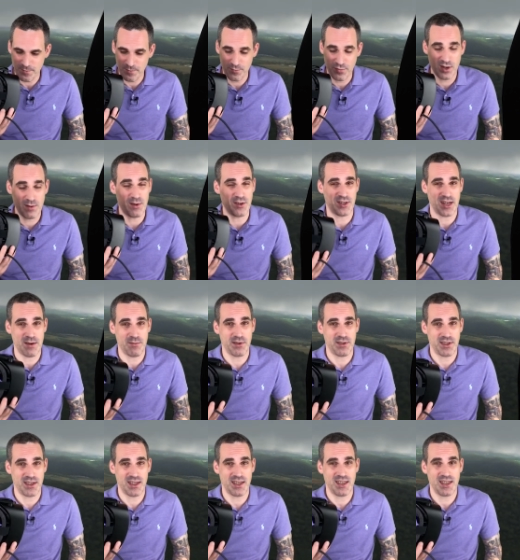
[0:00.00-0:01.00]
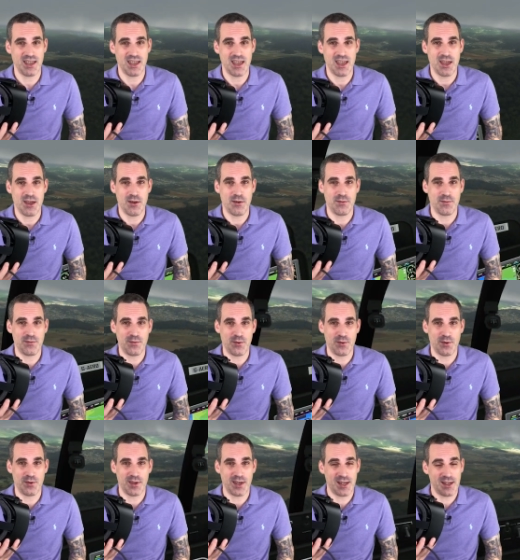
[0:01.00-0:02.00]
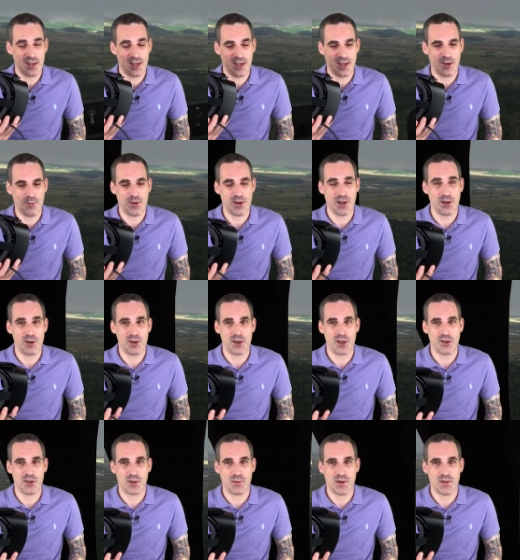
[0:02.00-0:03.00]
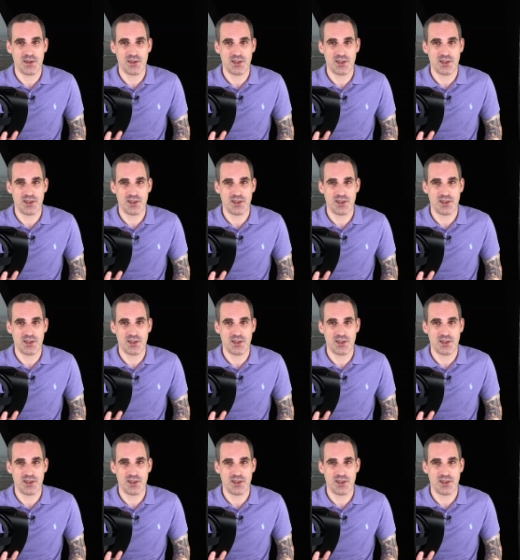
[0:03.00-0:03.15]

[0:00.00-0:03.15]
pretty much everything when you're using with the